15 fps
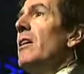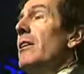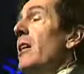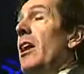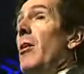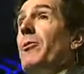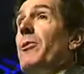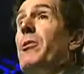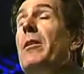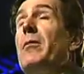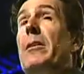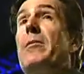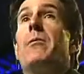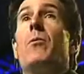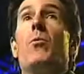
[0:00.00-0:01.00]
you know,
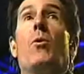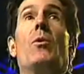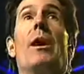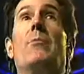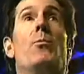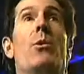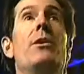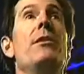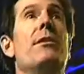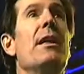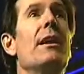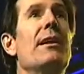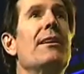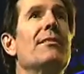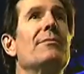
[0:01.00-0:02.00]
what do you
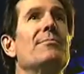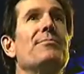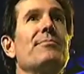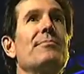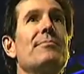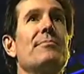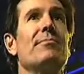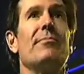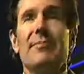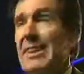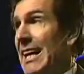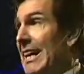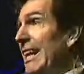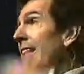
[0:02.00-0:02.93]
think? And